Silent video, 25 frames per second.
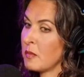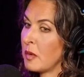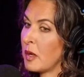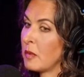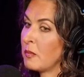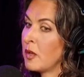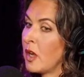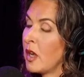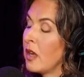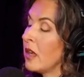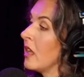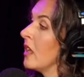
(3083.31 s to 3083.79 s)

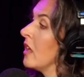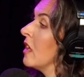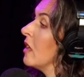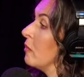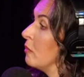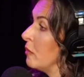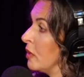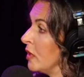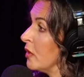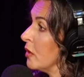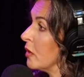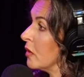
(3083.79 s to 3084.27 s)
Sperm
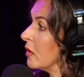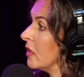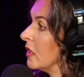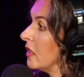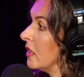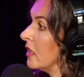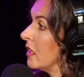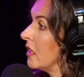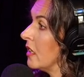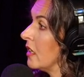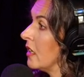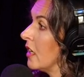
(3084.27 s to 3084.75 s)
boo.
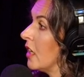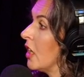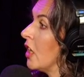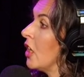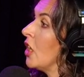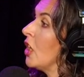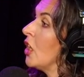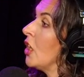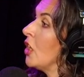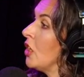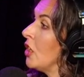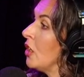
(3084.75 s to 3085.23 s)
Yeah,
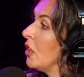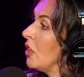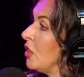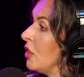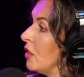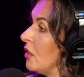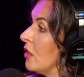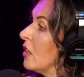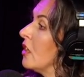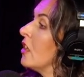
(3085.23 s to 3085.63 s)
because you're